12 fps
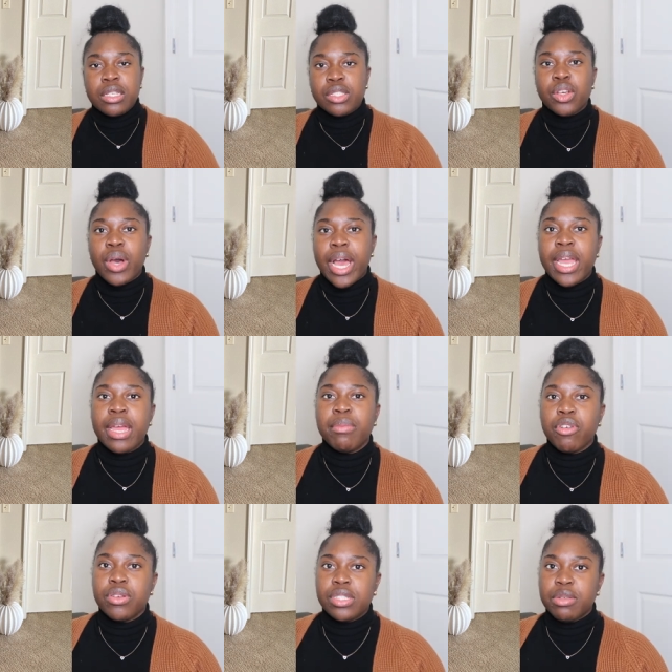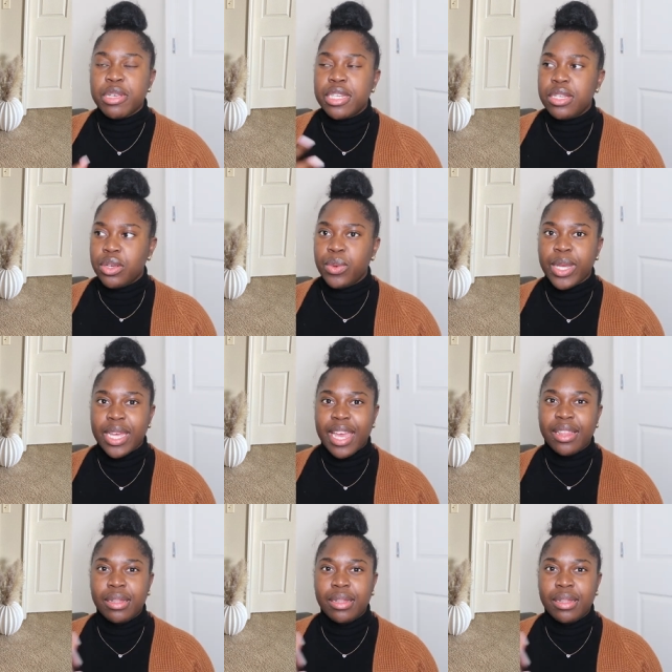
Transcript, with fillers: So I am going to be doing a